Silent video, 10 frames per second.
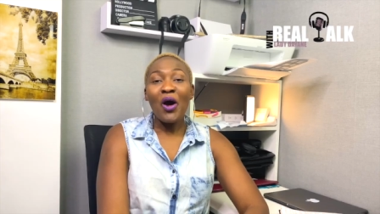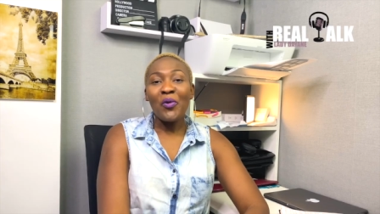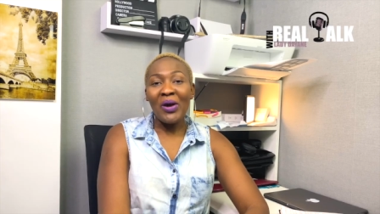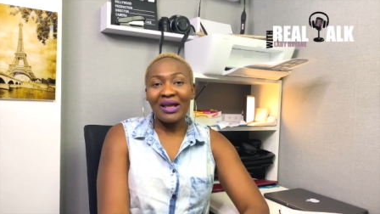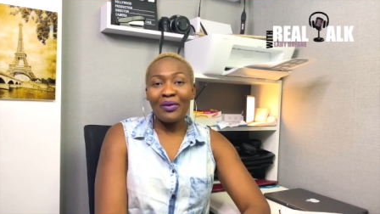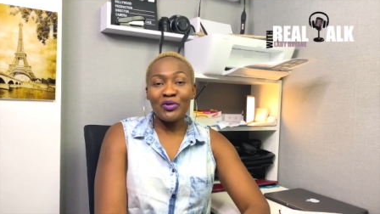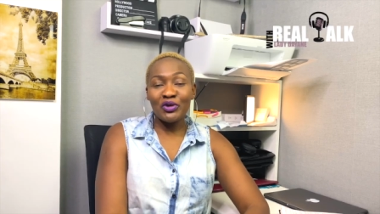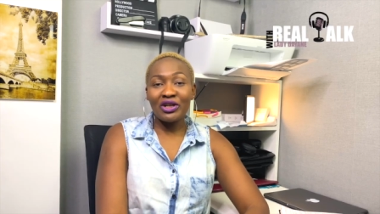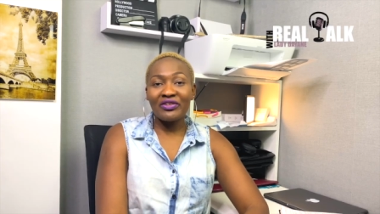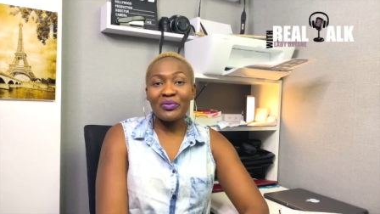Welcome to
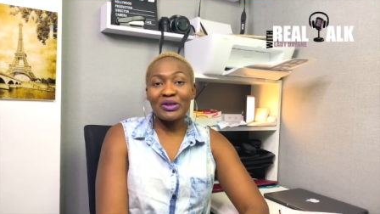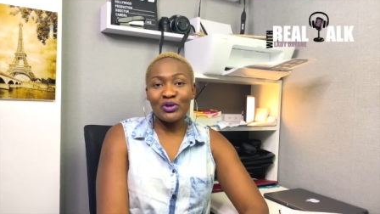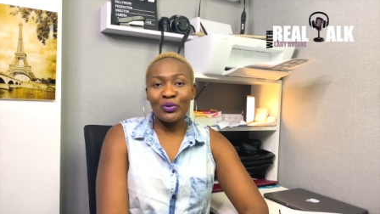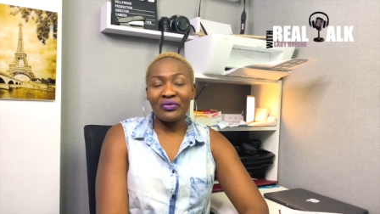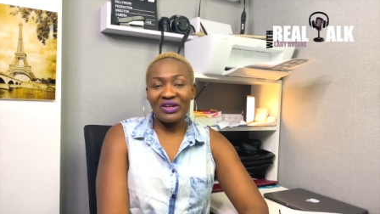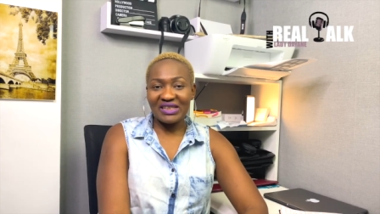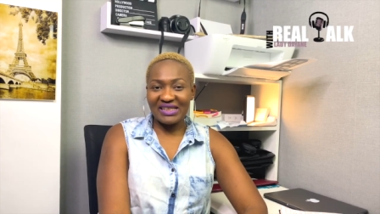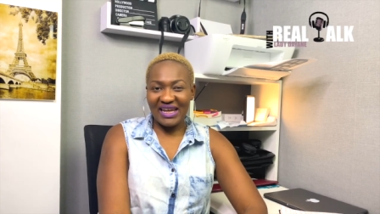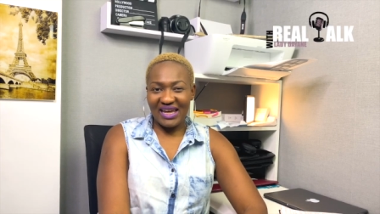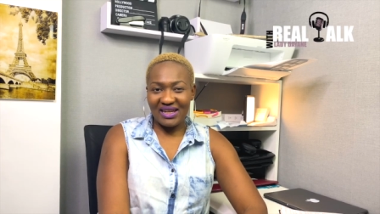another We'll Talk with Lady
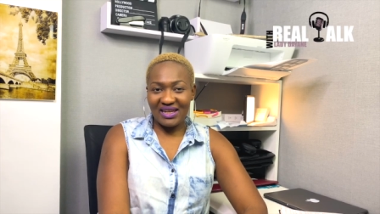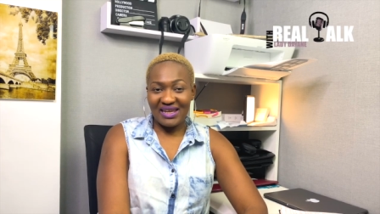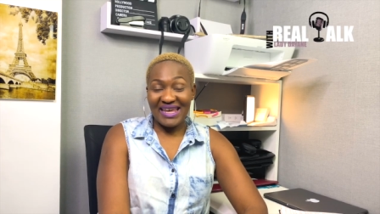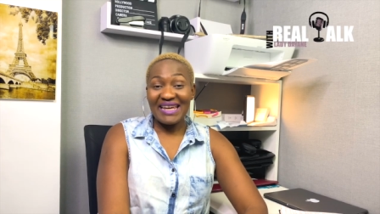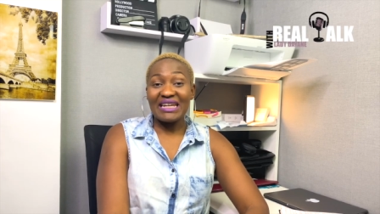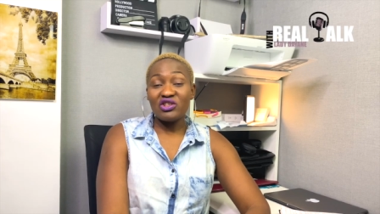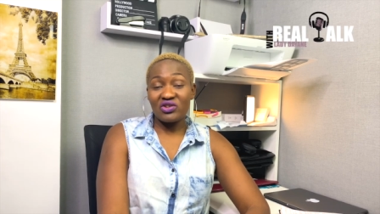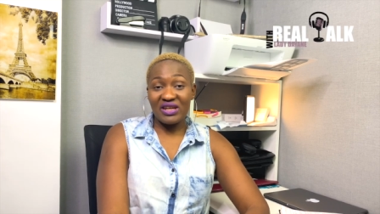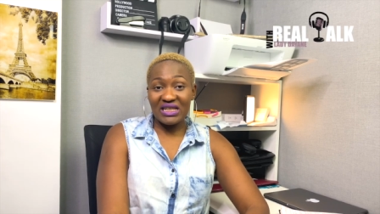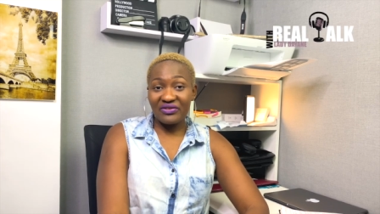Dayane. In
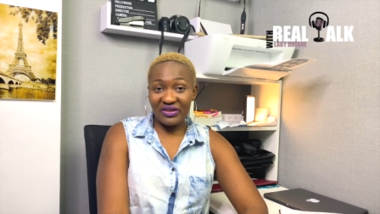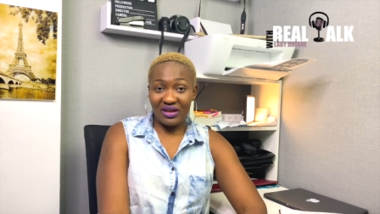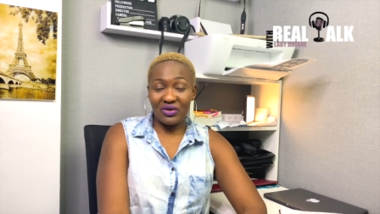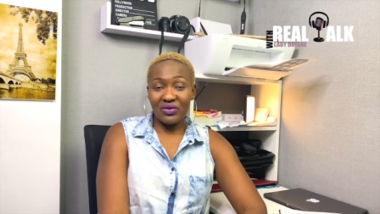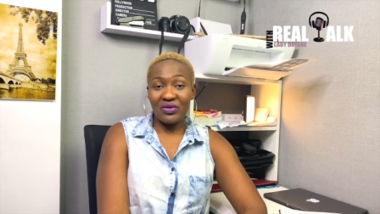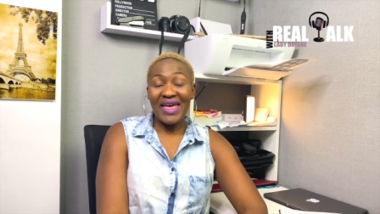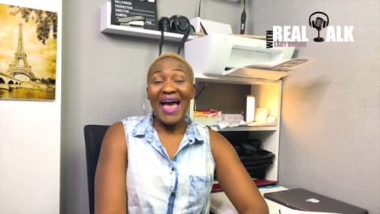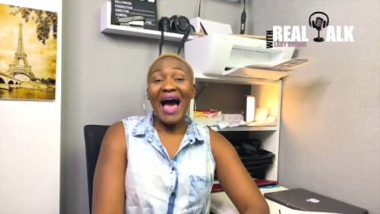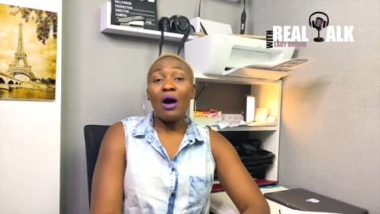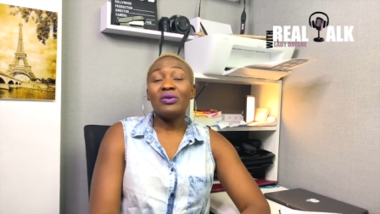today's video,
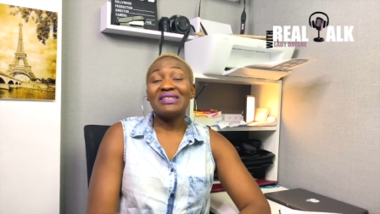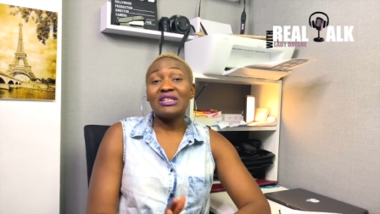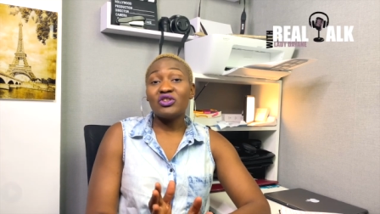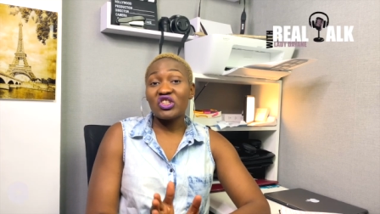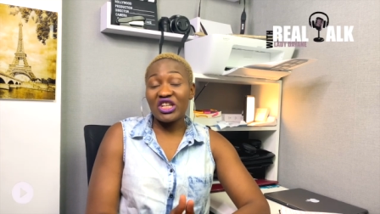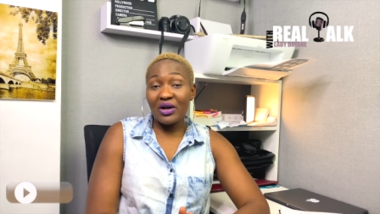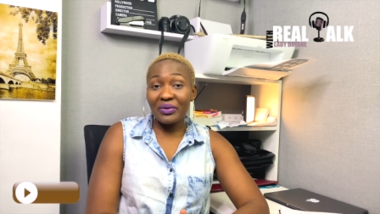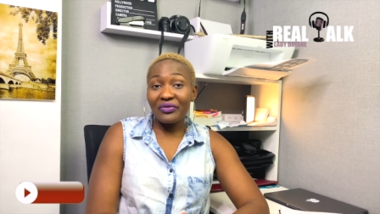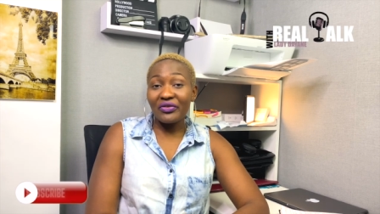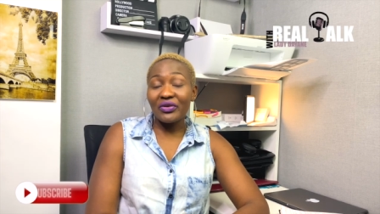I wanted to share
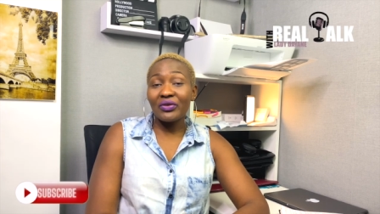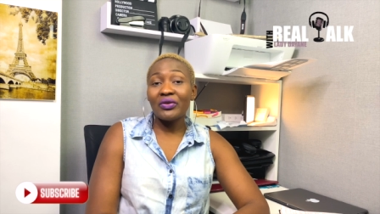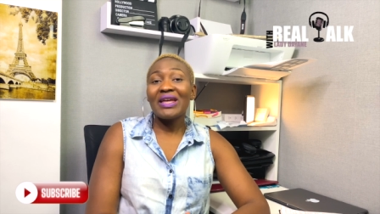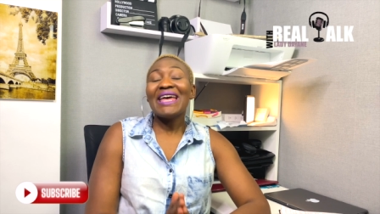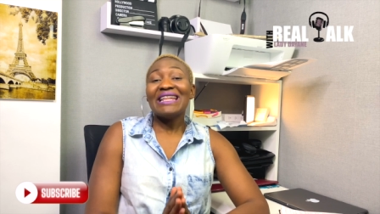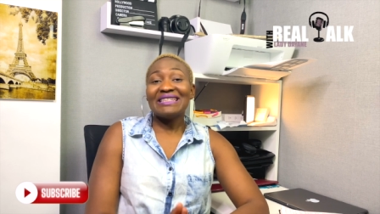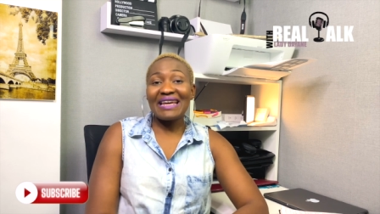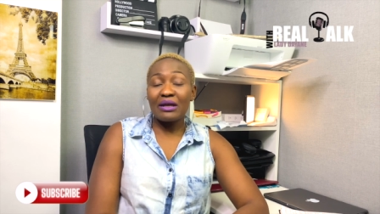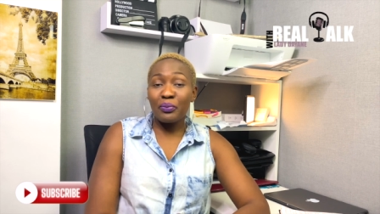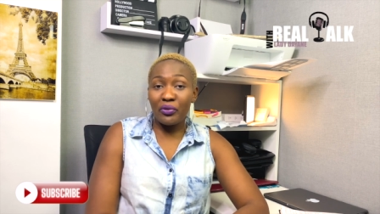with you
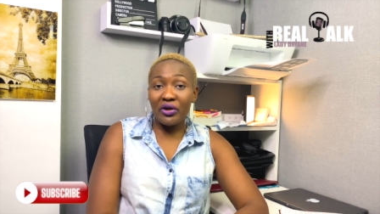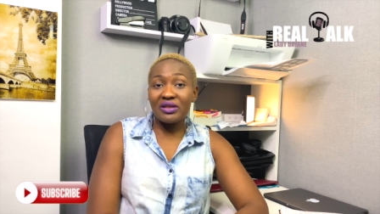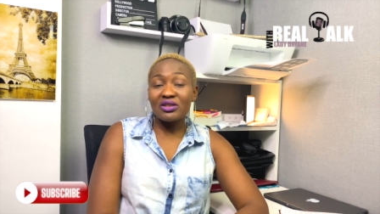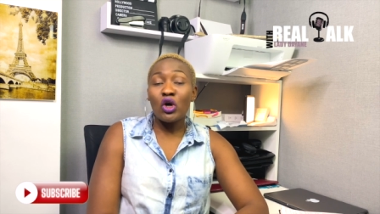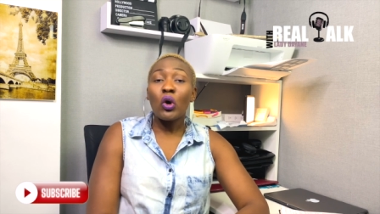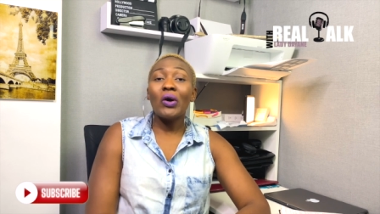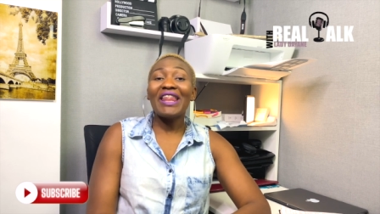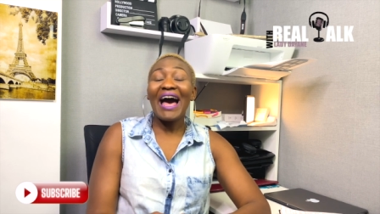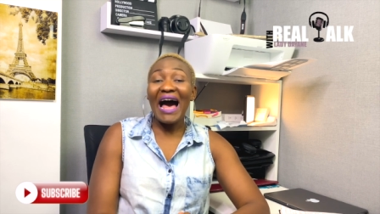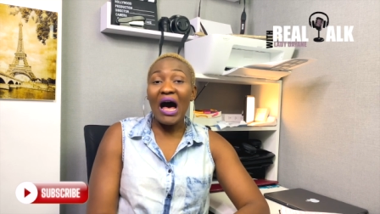ten points on
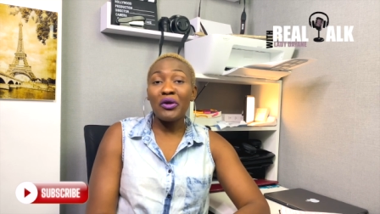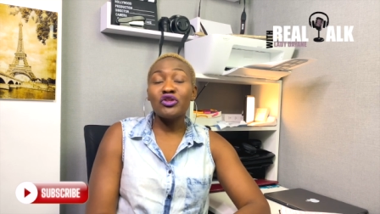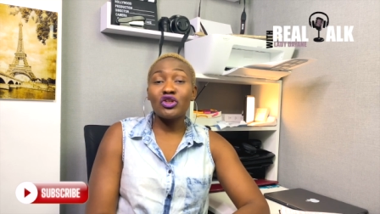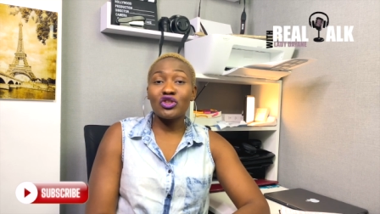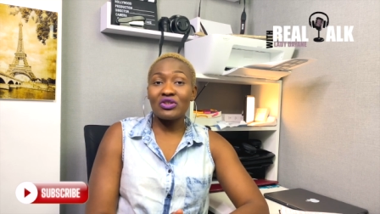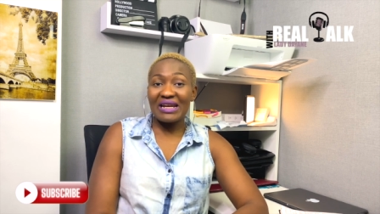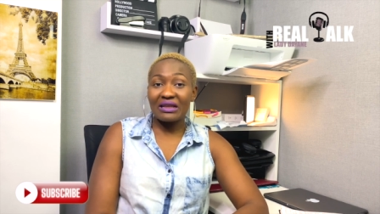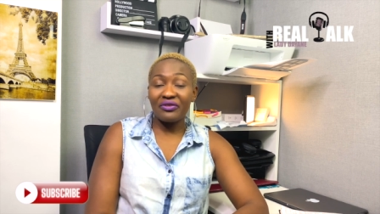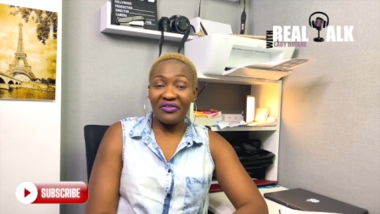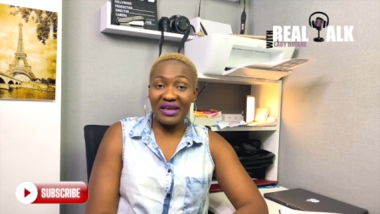how not to let
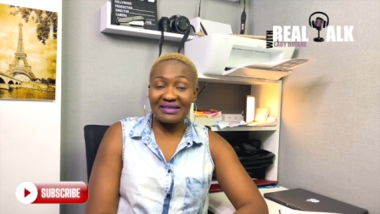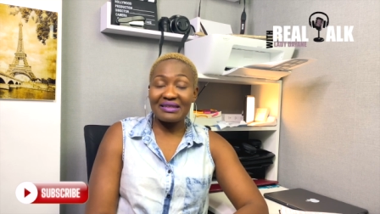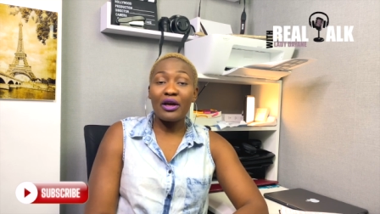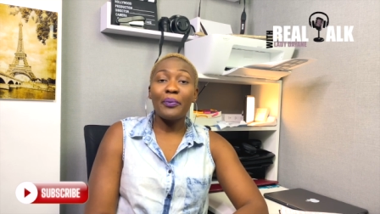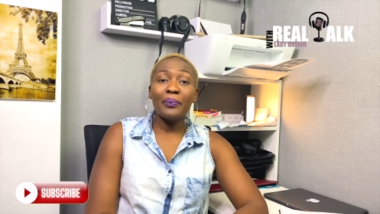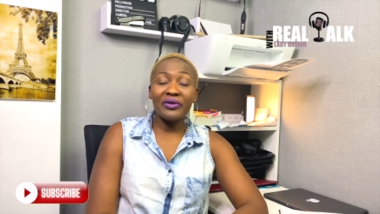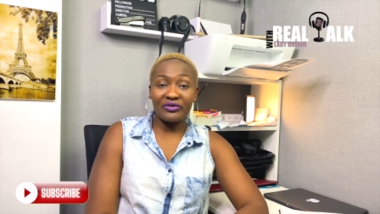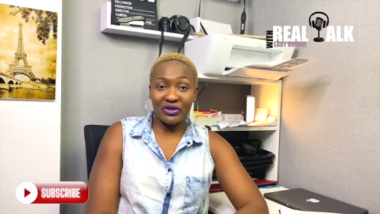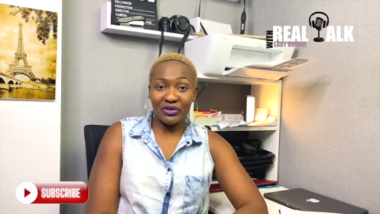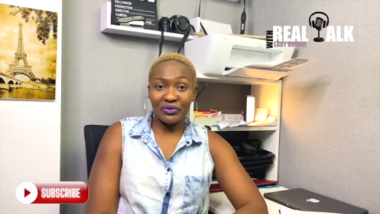things
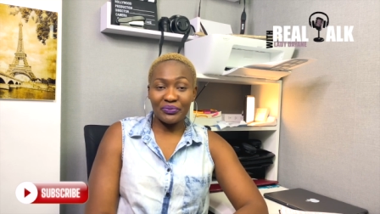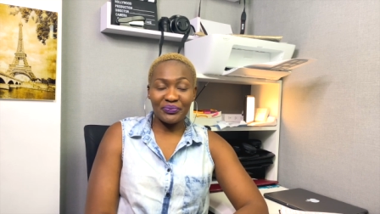bother you.